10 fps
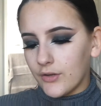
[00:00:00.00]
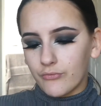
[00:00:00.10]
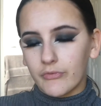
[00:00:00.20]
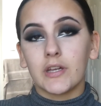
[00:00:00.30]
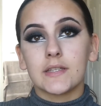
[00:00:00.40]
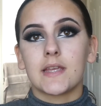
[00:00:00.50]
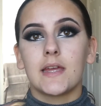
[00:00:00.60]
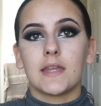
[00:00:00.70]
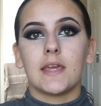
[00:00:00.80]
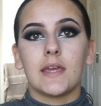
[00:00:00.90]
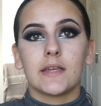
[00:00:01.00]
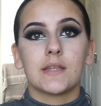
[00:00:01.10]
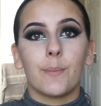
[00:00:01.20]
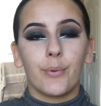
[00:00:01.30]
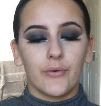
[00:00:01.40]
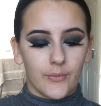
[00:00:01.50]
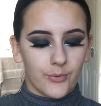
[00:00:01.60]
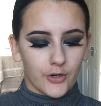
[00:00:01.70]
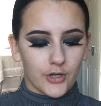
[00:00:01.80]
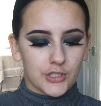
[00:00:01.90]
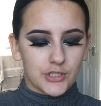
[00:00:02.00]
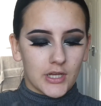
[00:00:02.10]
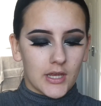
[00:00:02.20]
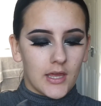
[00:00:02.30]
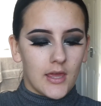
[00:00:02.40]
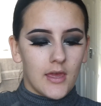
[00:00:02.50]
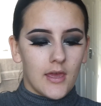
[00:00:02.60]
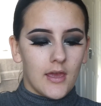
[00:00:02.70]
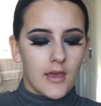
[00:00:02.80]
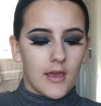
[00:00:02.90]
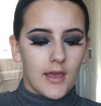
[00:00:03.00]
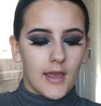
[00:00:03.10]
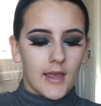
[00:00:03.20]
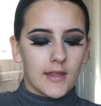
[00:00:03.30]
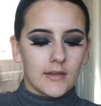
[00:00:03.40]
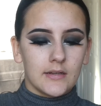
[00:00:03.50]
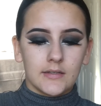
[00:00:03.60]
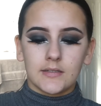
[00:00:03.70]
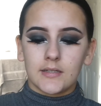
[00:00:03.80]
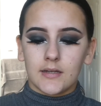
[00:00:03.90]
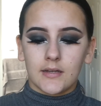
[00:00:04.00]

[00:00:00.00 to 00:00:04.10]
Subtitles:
Real Techniques buffer brush, and